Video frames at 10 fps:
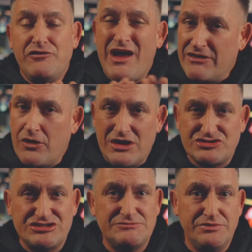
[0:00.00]
And if you have any
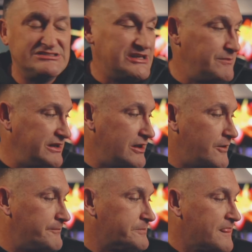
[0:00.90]
questions, please let me
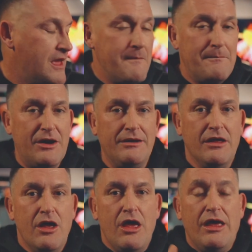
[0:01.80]
know.
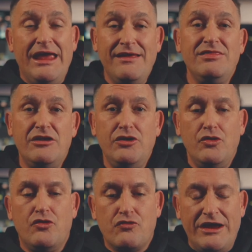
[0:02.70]
But in the
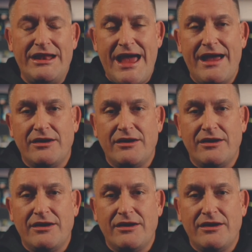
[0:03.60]
new Crate